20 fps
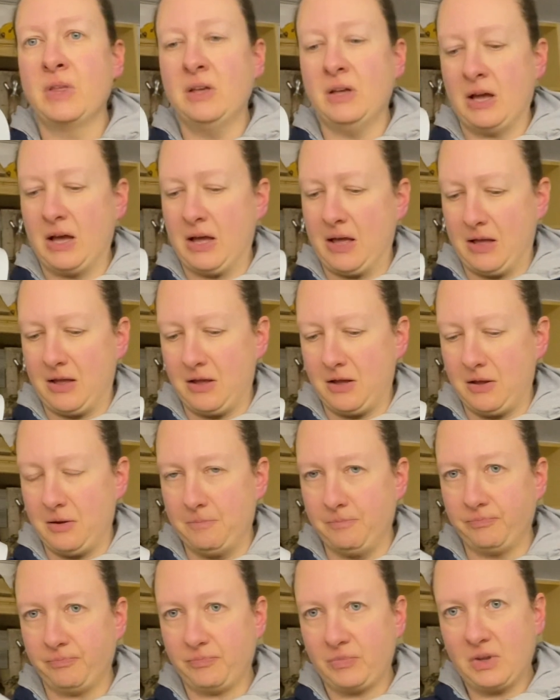
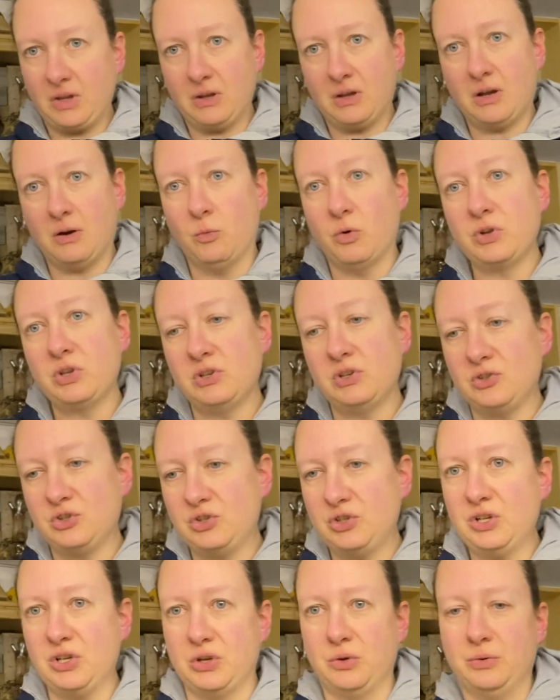and what you'd
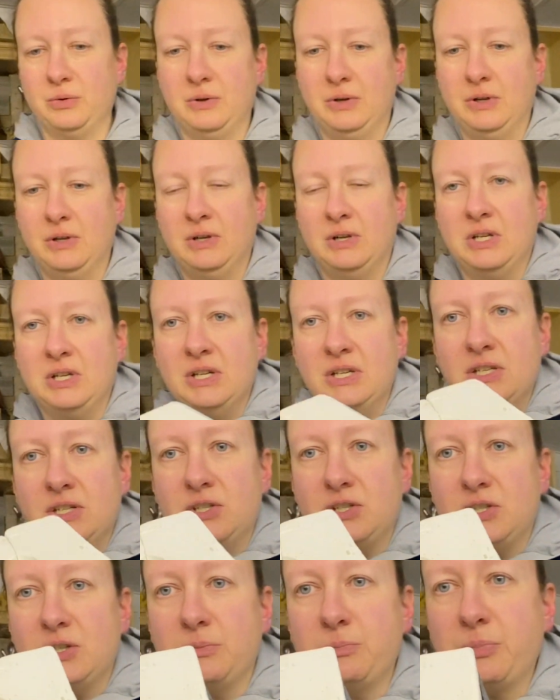do
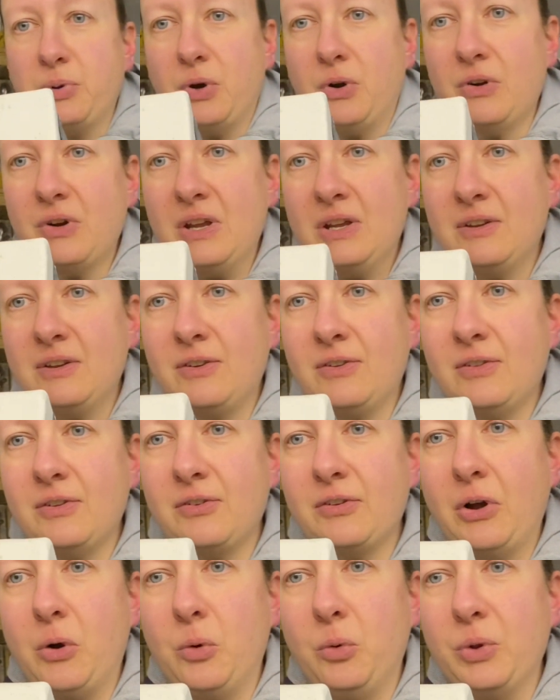is you'd pour it into this
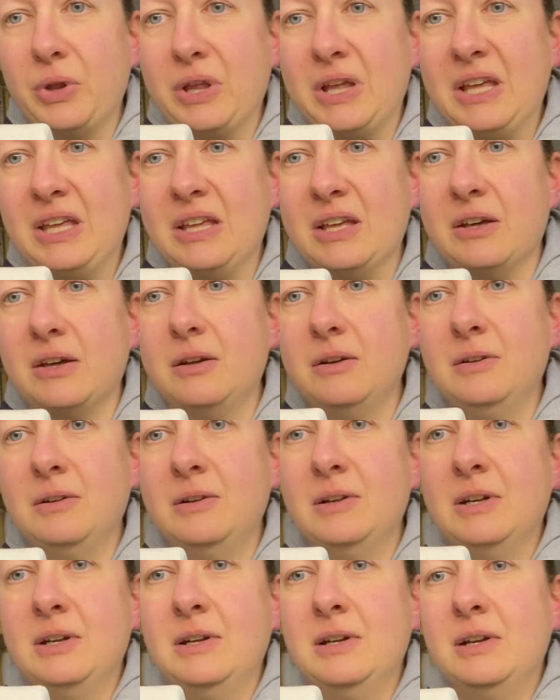hole here
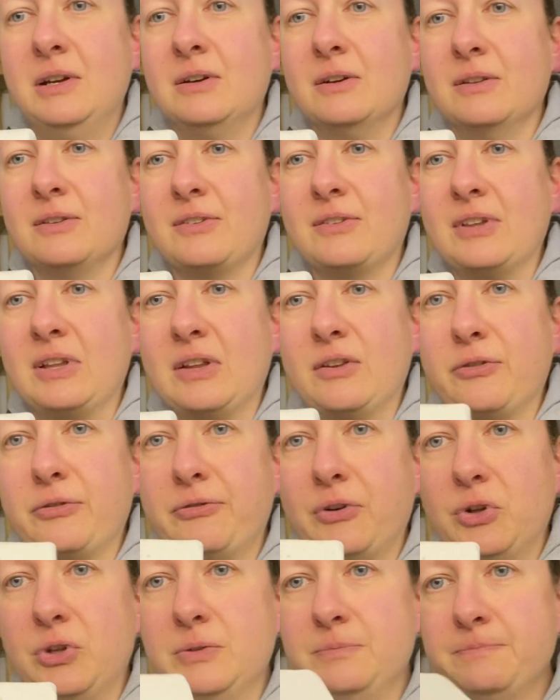until it's
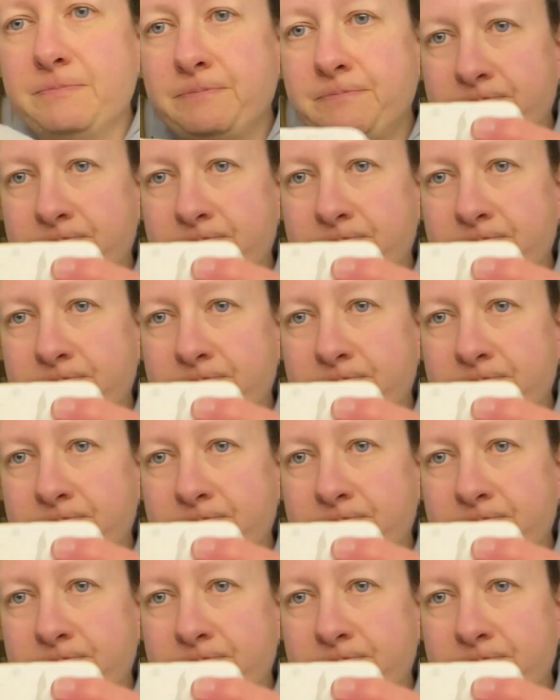full.